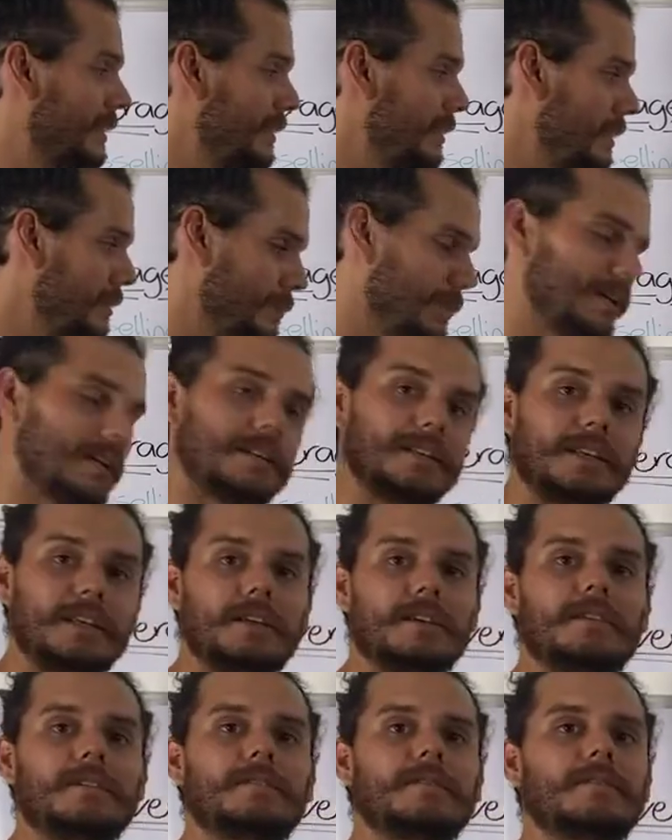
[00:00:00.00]

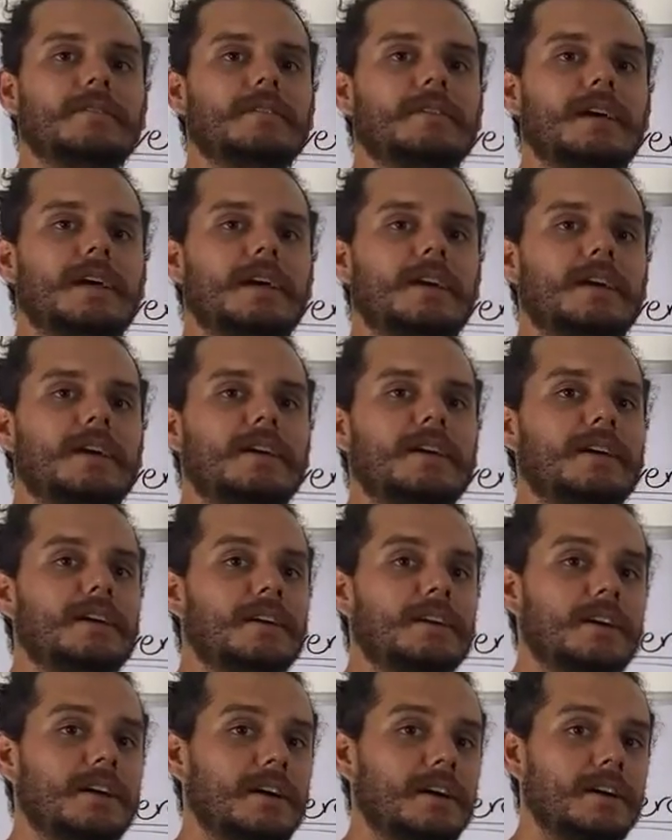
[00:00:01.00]
Immediately,
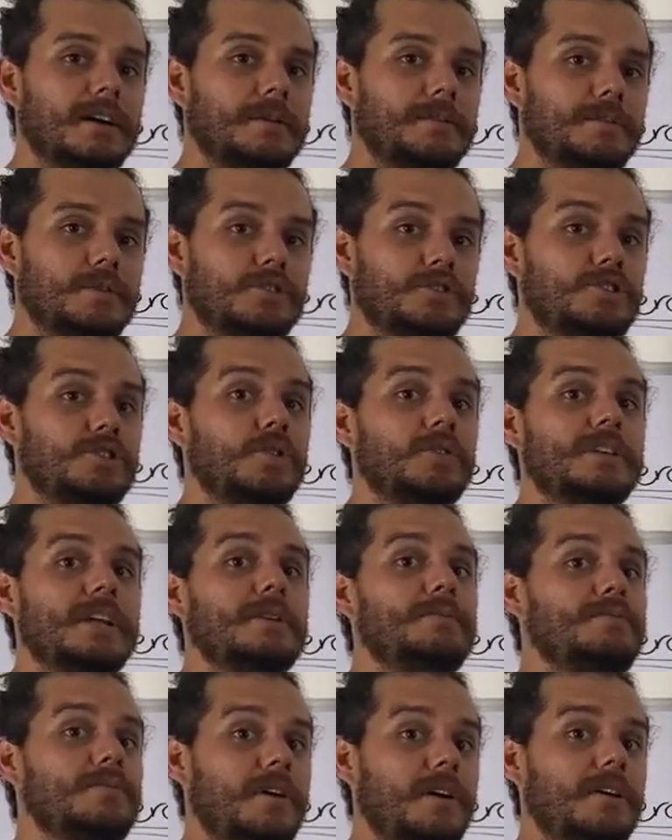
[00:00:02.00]
you showed
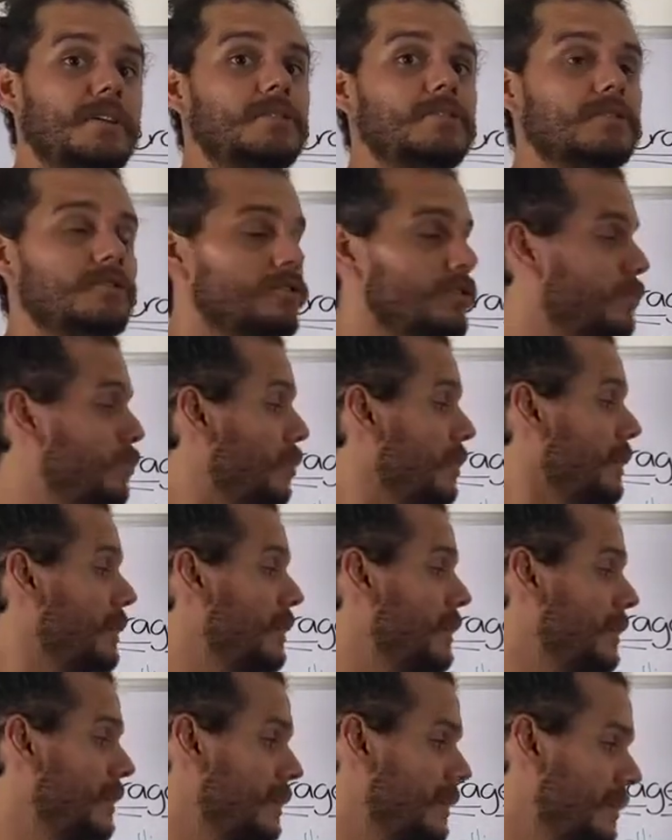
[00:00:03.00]
that product to someone.
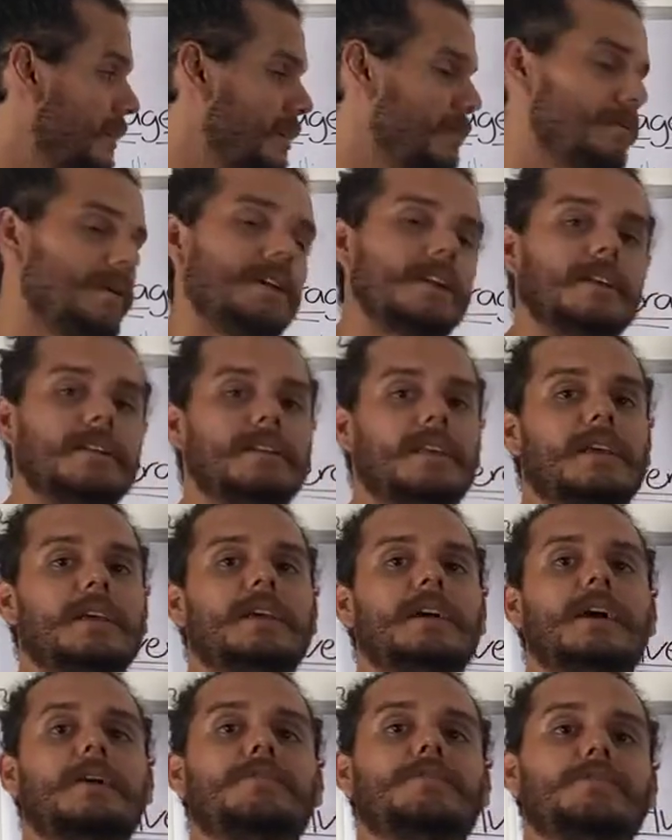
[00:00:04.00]
Immediately
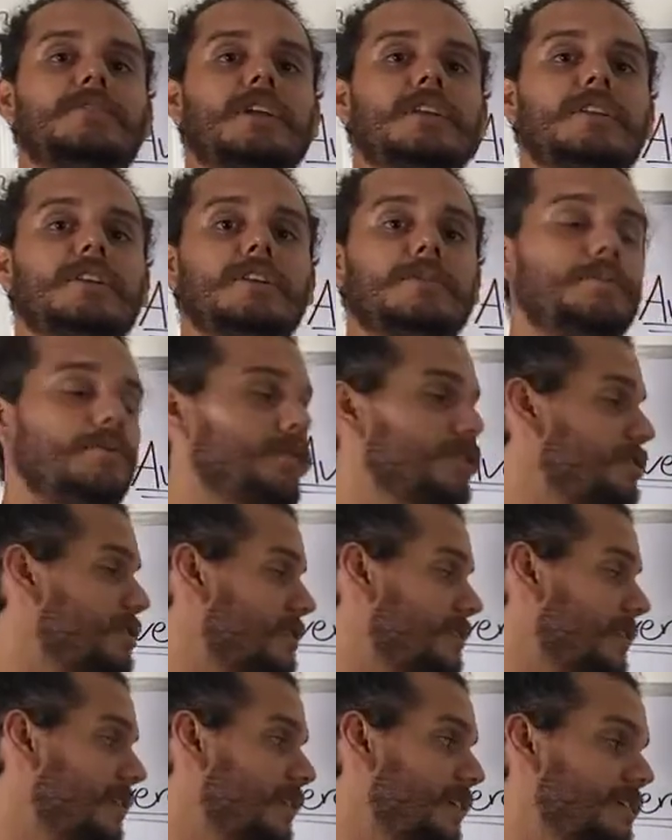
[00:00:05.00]
after they did a
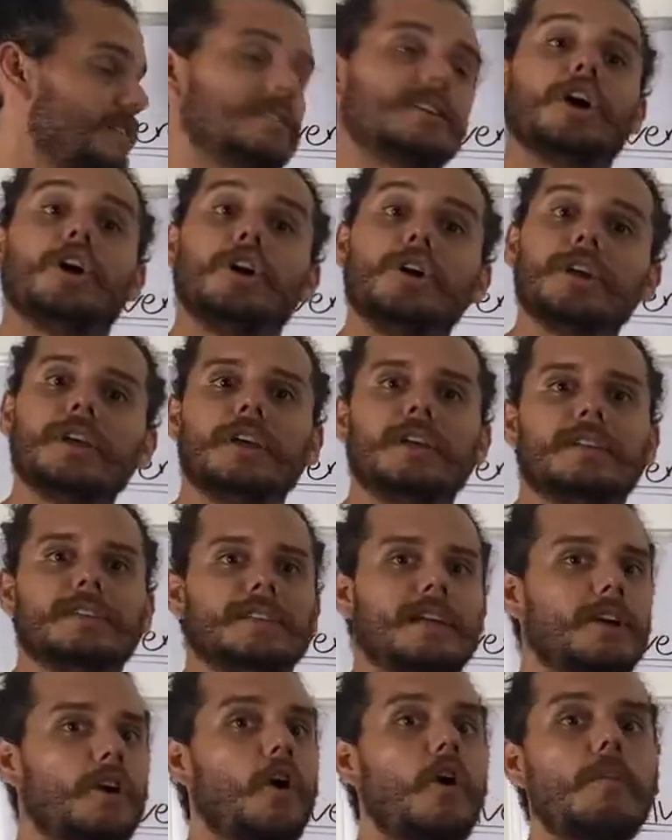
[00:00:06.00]
purchase and they see a hoodie, it's
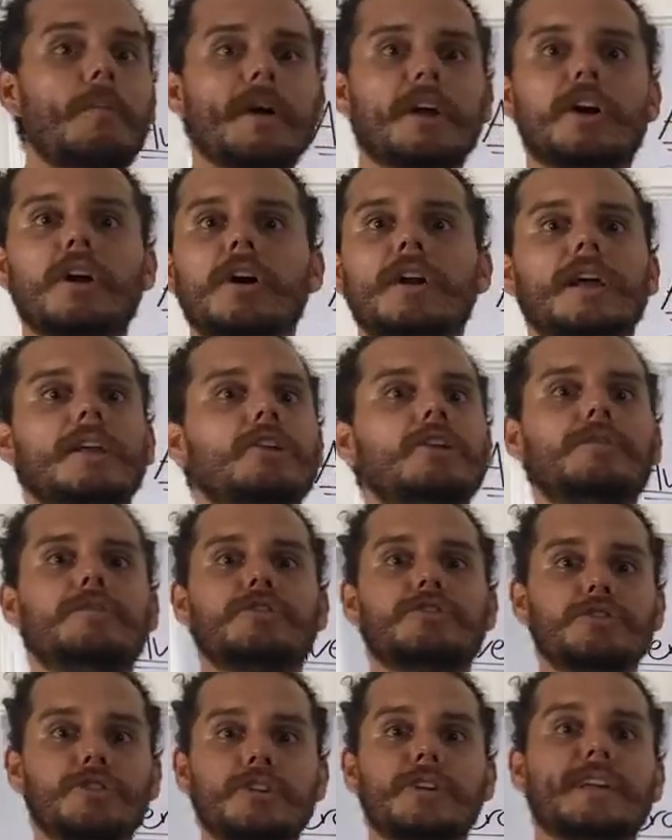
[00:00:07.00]
like, oh my God, I love
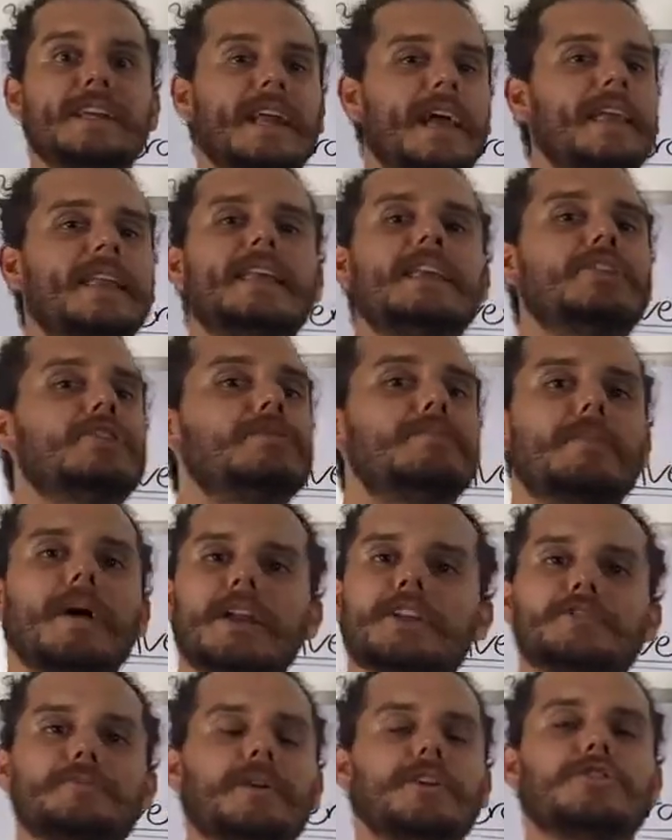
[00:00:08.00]
this shirt and I need to
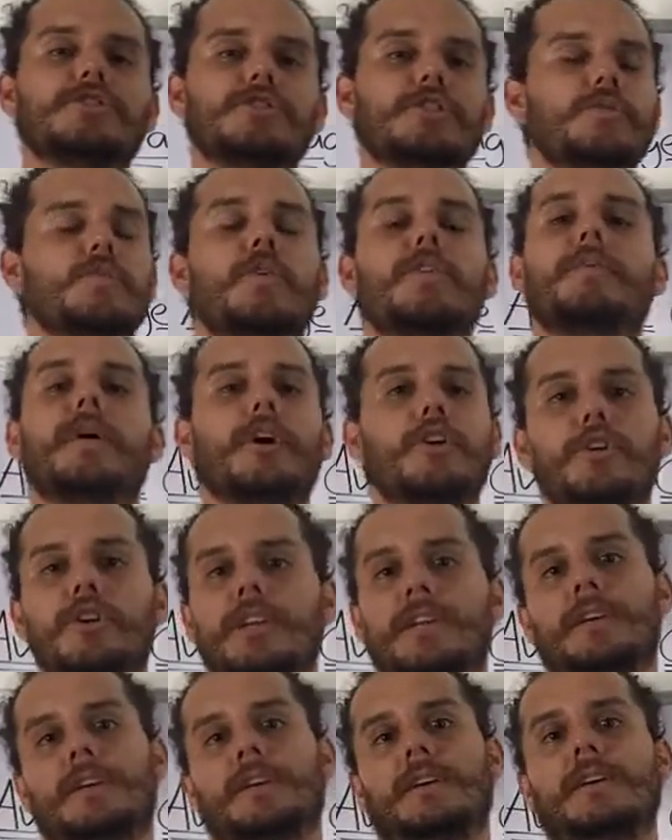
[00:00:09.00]
match my shirt with my
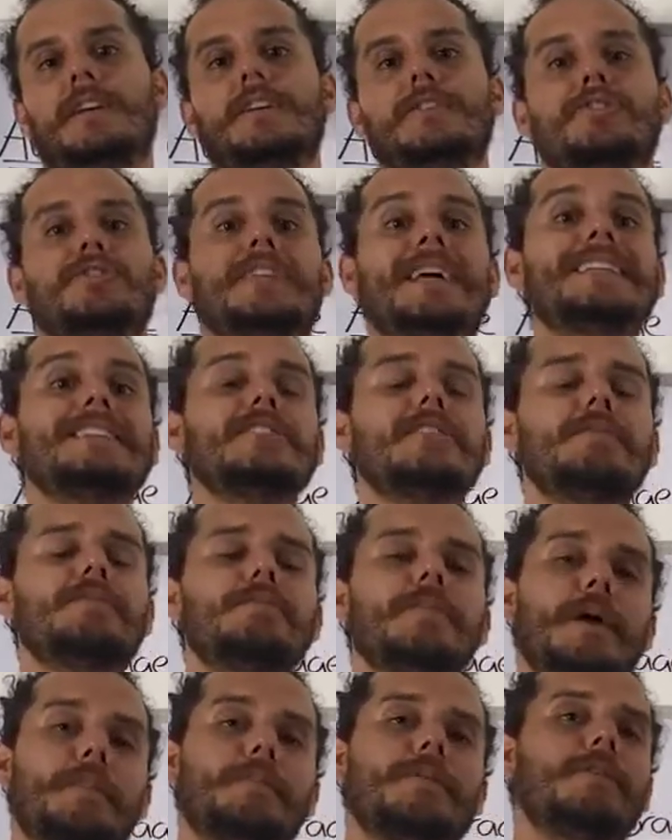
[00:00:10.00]
hoodie. So that's
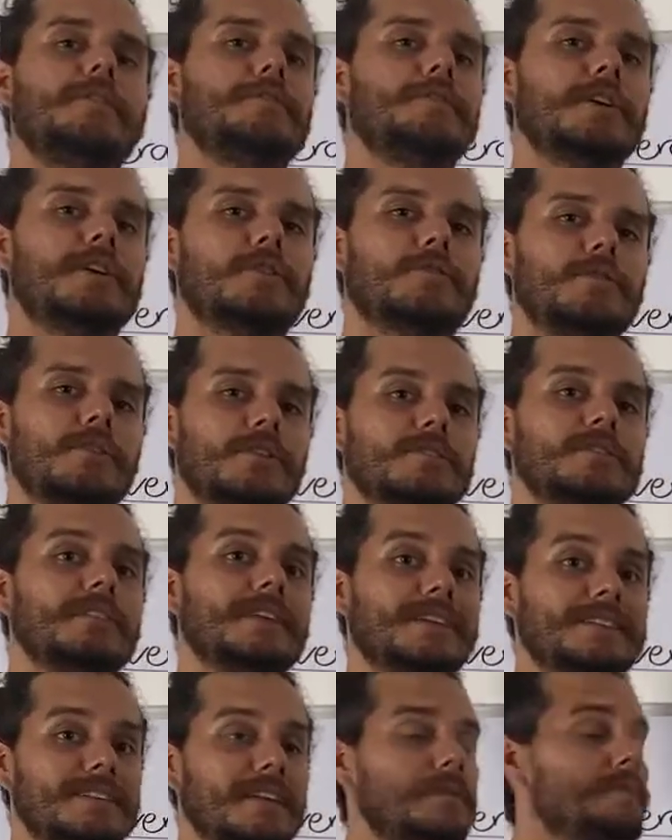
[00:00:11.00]
a perfect cross-sell
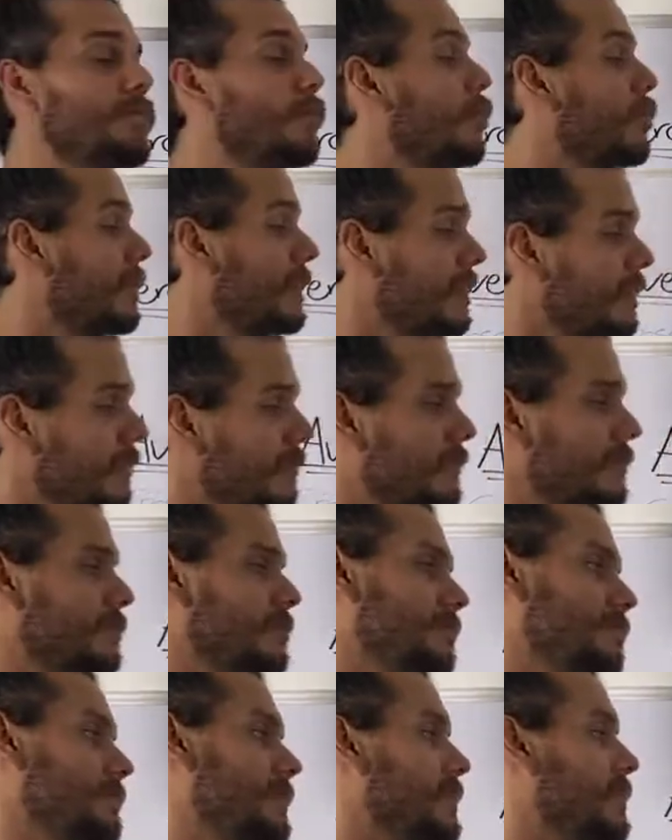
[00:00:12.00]
example. Even
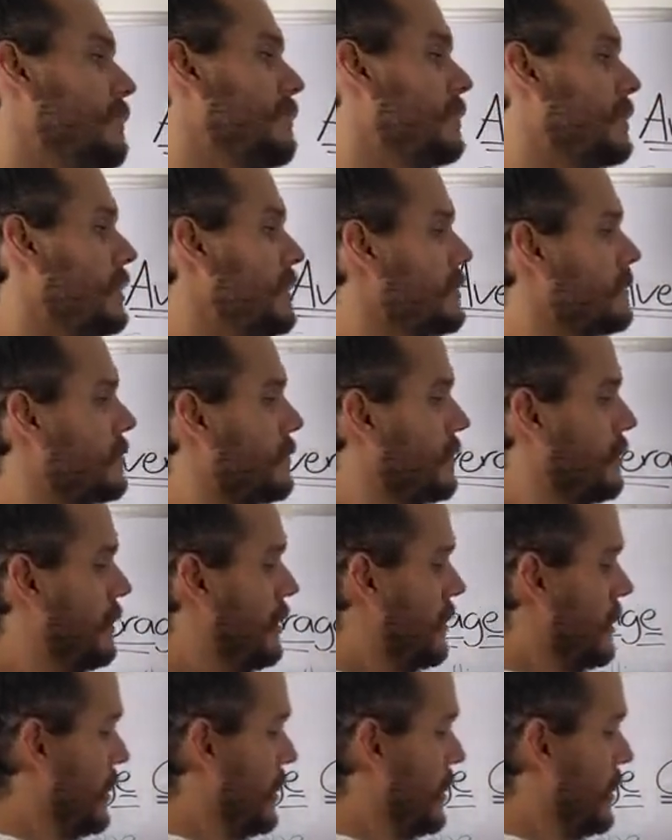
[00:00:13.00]
something even easier.